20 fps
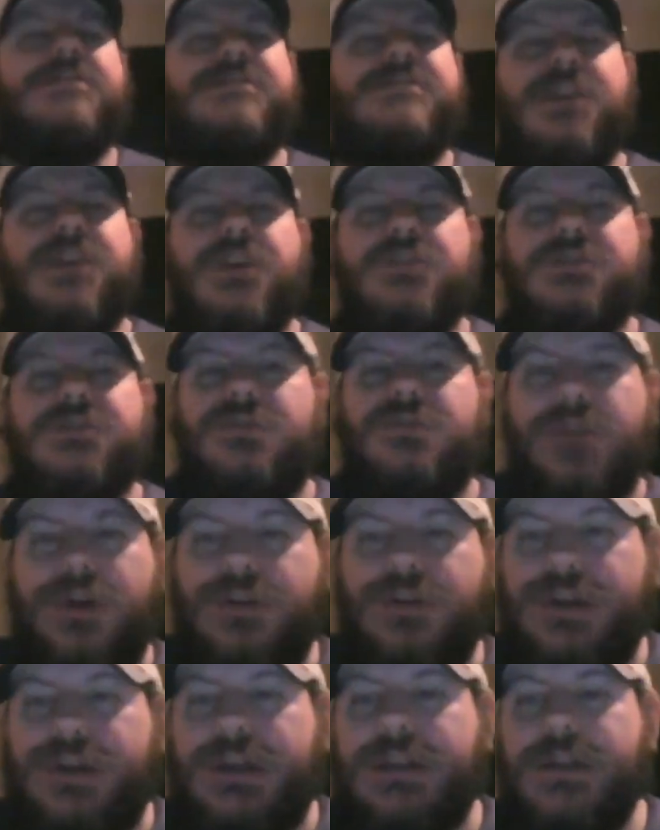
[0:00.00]
skills
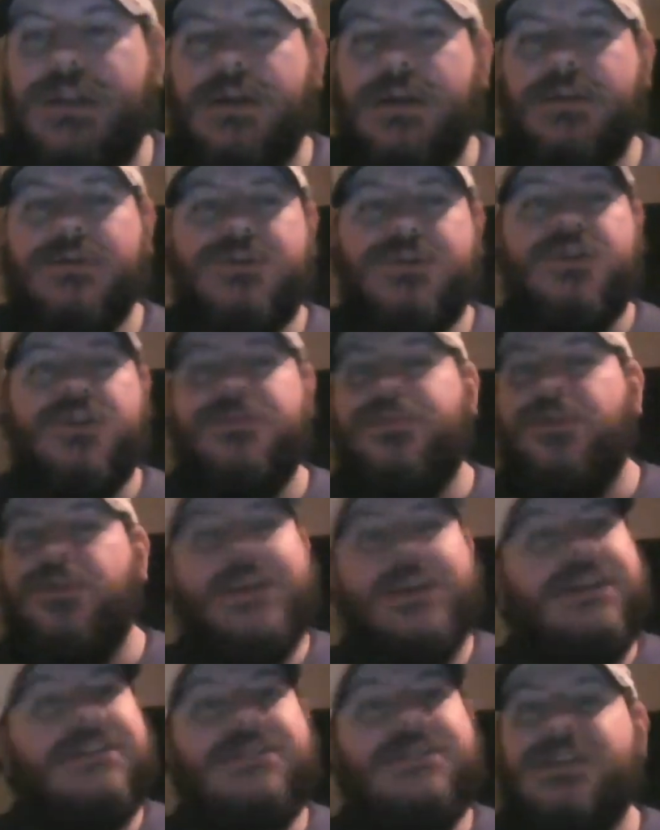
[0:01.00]
eroded. Drew
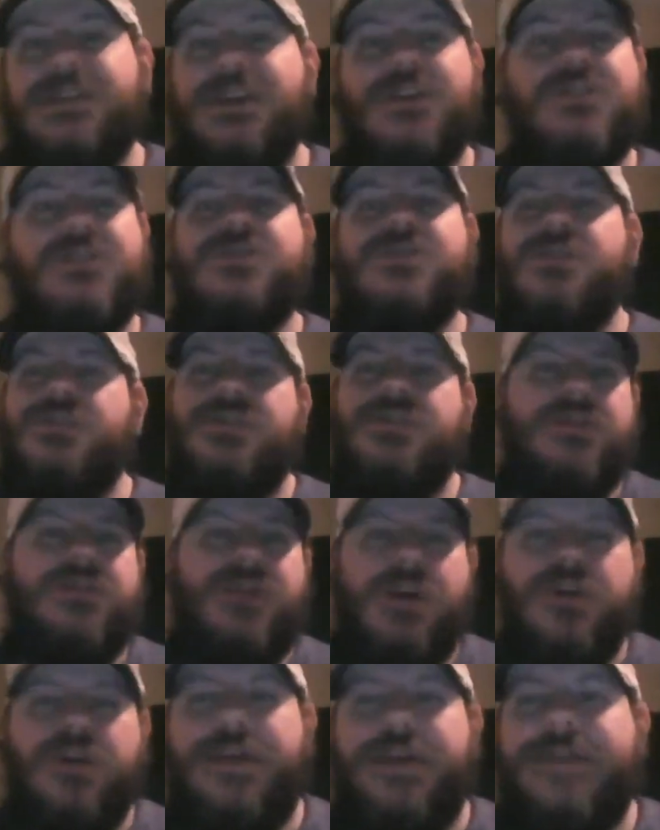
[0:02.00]
Brees' skills aren't
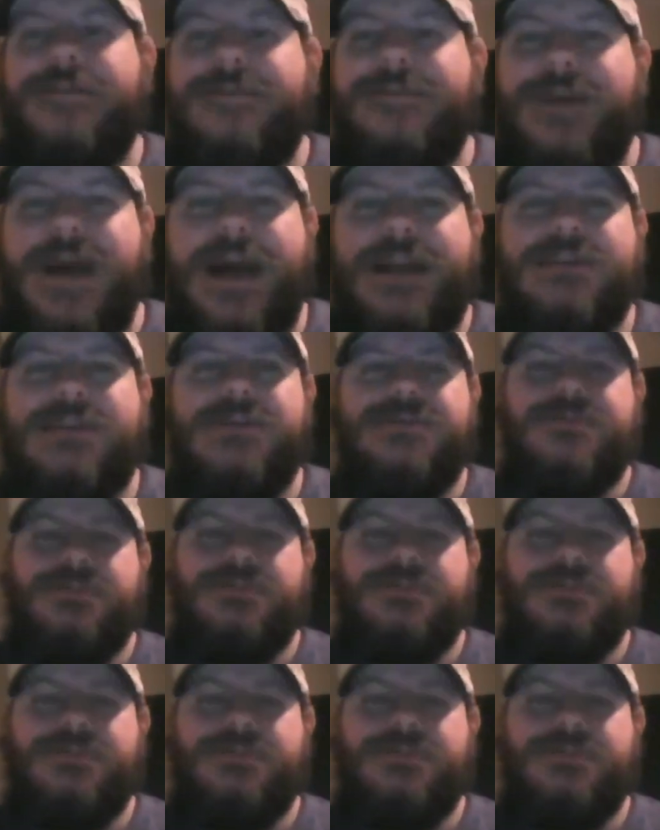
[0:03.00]
eroded. In fact,